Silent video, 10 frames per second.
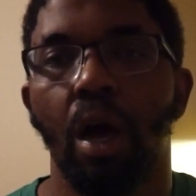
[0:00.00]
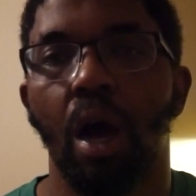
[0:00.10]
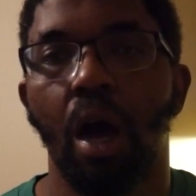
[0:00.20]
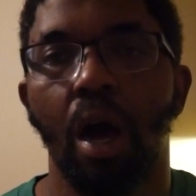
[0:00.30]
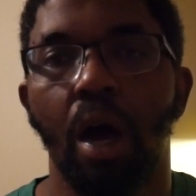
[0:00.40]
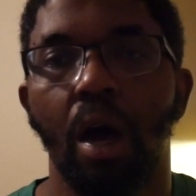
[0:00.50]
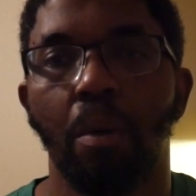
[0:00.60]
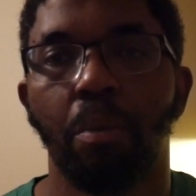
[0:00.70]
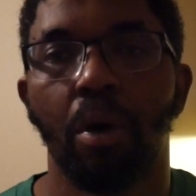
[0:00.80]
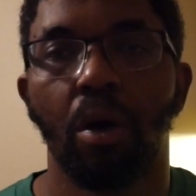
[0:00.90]

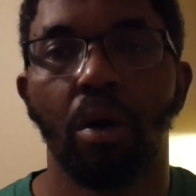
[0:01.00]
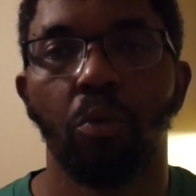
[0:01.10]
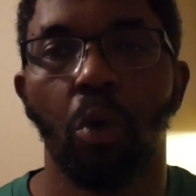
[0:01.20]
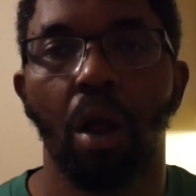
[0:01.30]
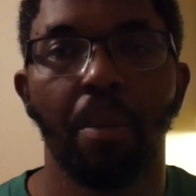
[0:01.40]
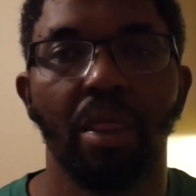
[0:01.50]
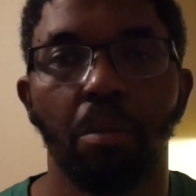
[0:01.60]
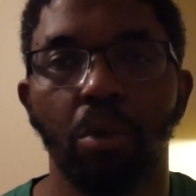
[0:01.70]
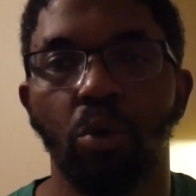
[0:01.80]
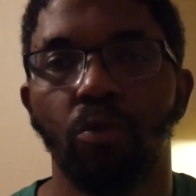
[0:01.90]
upon what I'm in the
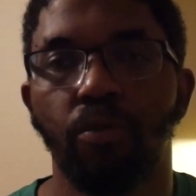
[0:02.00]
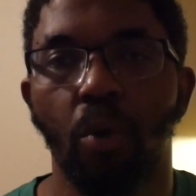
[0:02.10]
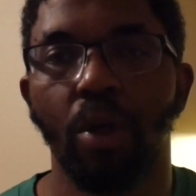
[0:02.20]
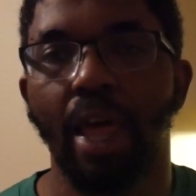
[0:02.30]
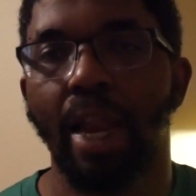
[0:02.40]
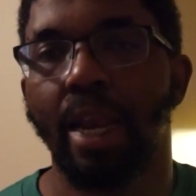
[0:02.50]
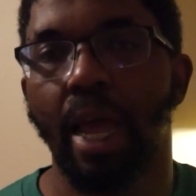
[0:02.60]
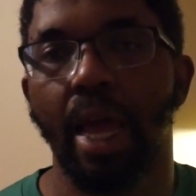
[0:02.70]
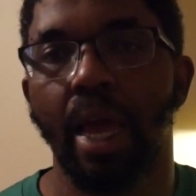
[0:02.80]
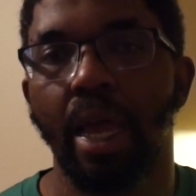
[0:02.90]
mood for that
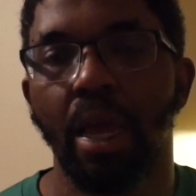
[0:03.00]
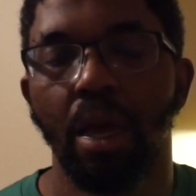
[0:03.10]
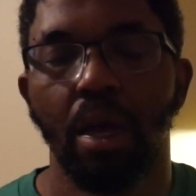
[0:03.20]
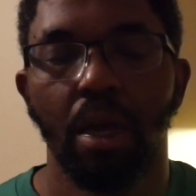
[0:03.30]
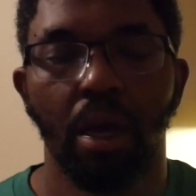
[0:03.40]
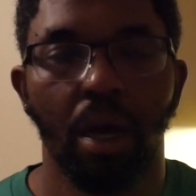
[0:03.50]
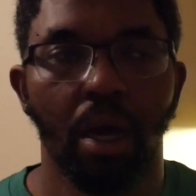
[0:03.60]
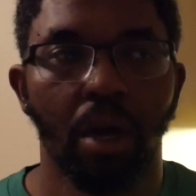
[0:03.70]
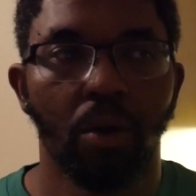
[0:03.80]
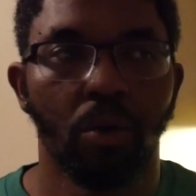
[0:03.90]
day,
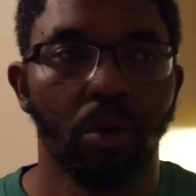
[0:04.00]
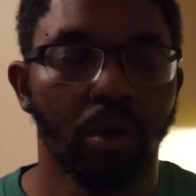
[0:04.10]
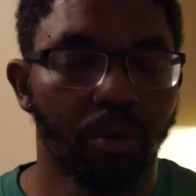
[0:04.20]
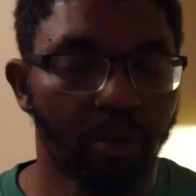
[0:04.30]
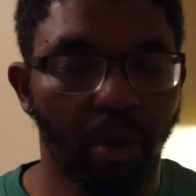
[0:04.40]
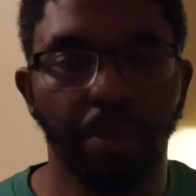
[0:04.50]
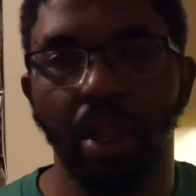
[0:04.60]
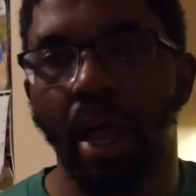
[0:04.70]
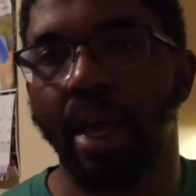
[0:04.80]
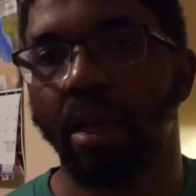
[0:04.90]
or
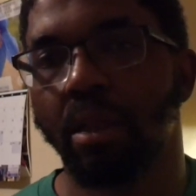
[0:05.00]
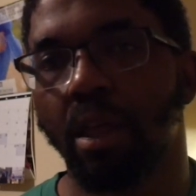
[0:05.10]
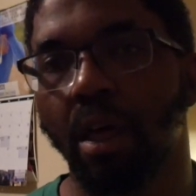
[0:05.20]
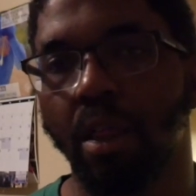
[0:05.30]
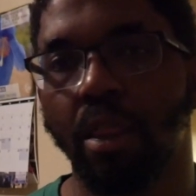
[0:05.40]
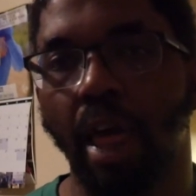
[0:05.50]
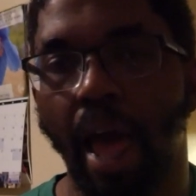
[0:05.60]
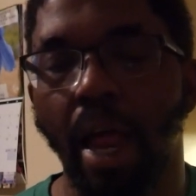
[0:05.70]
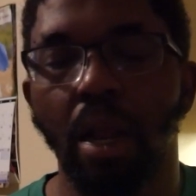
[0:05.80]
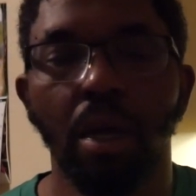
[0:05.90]
something like
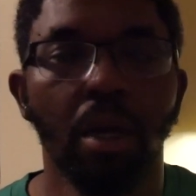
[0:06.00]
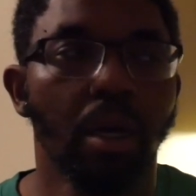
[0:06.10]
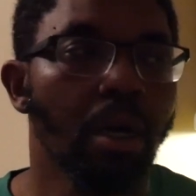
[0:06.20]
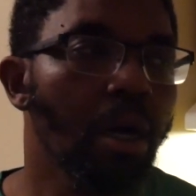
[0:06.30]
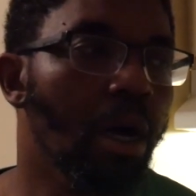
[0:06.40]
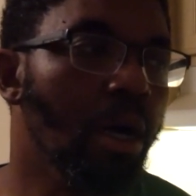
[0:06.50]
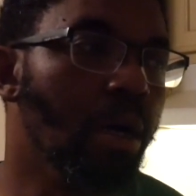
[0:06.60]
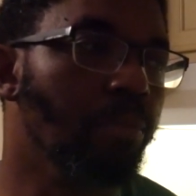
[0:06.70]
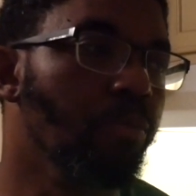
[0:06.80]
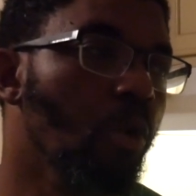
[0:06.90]
that.
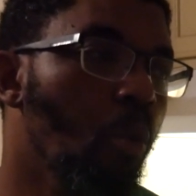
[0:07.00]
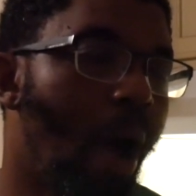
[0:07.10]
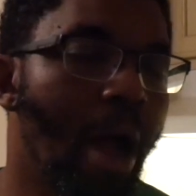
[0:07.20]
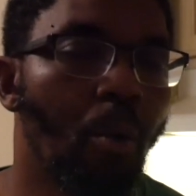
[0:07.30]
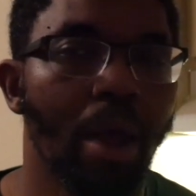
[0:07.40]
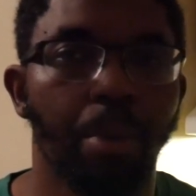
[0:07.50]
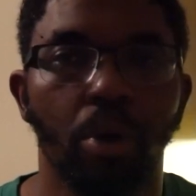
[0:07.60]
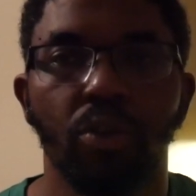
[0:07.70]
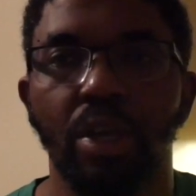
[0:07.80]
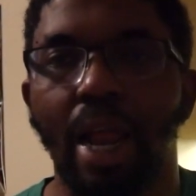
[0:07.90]
Why whey
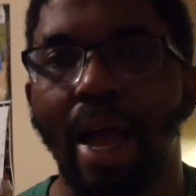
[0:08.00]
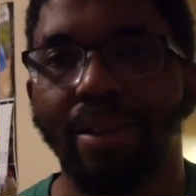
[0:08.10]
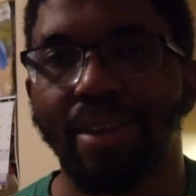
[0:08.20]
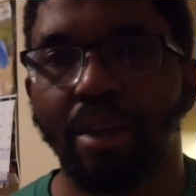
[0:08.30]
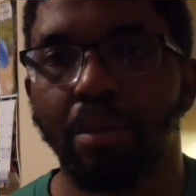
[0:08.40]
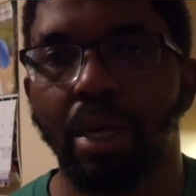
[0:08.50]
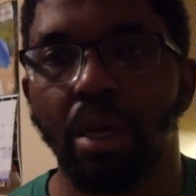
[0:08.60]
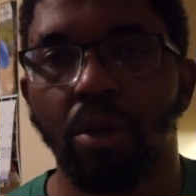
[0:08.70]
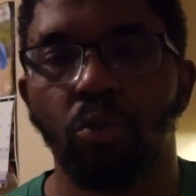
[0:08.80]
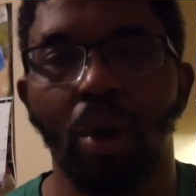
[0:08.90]
protein isolate?
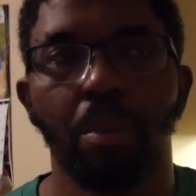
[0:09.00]
Because whey